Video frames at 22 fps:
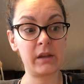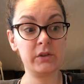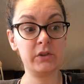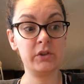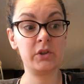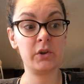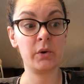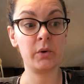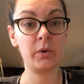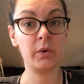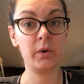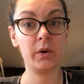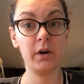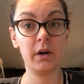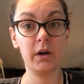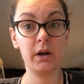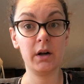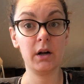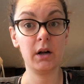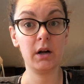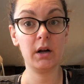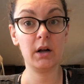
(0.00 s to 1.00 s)

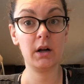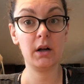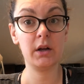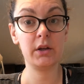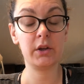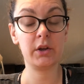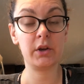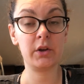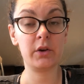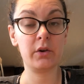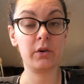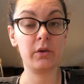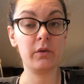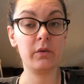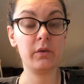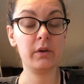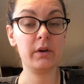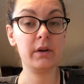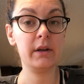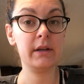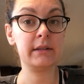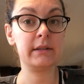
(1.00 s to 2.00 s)
So,
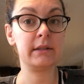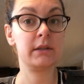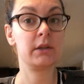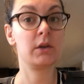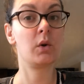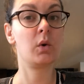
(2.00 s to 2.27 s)
is the